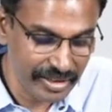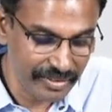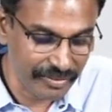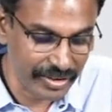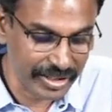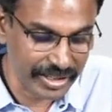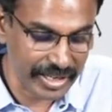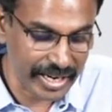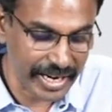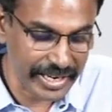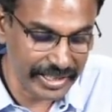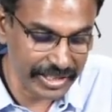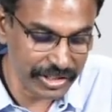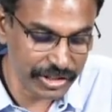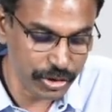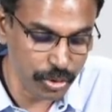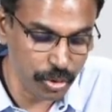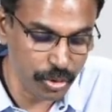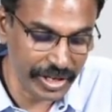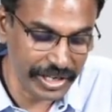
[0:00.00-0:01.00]
When the light is
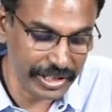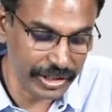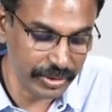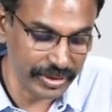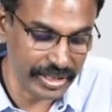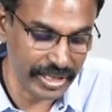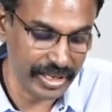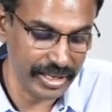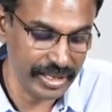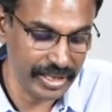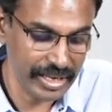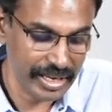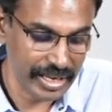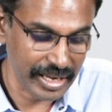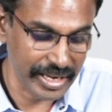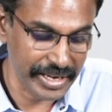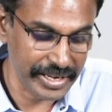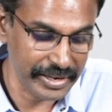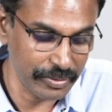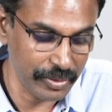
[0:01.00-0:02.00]
shown into the eye,